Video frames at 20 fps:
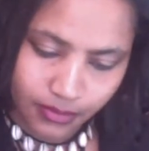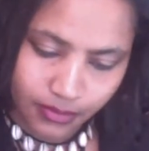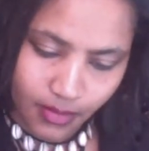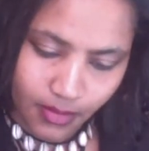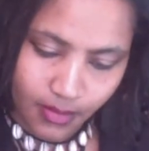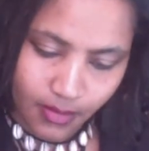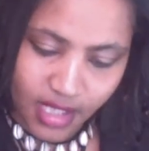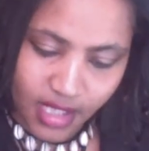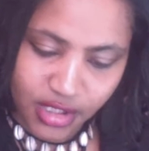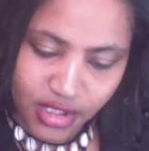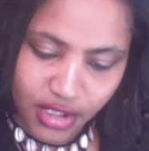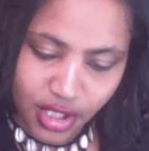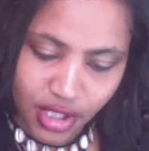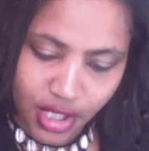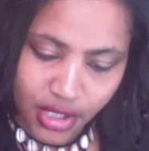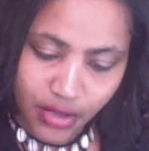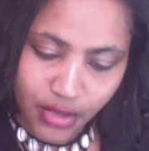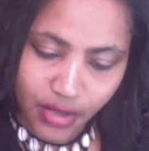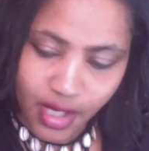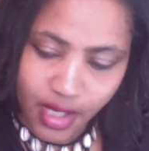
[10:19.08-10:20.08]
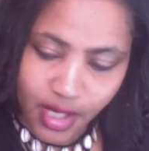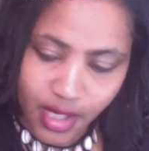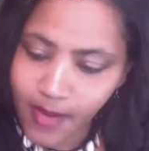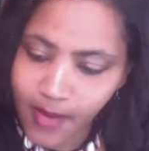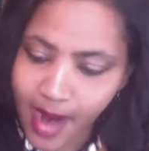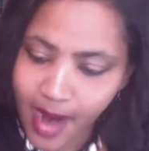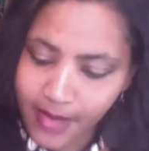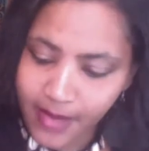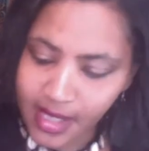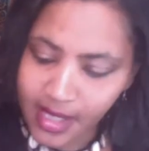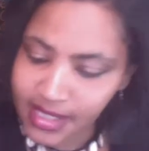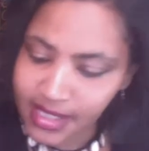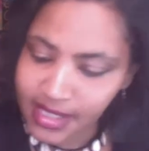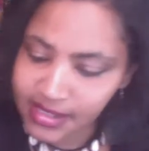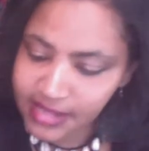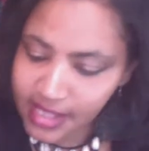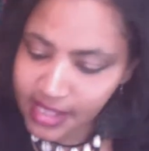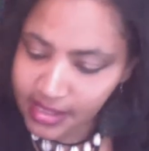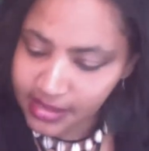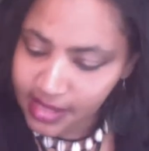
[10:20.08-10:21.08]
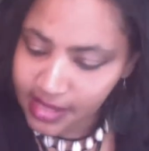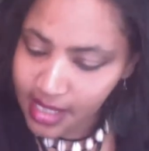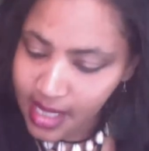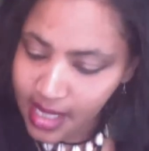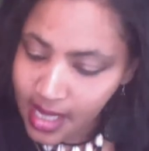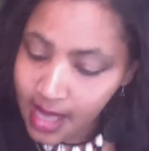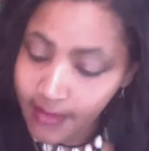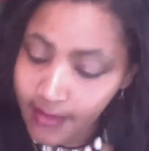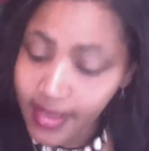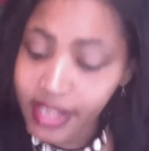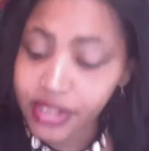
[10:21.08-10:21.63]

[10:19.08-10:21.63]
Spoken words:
Make sure you're doing your proper cleansing. Make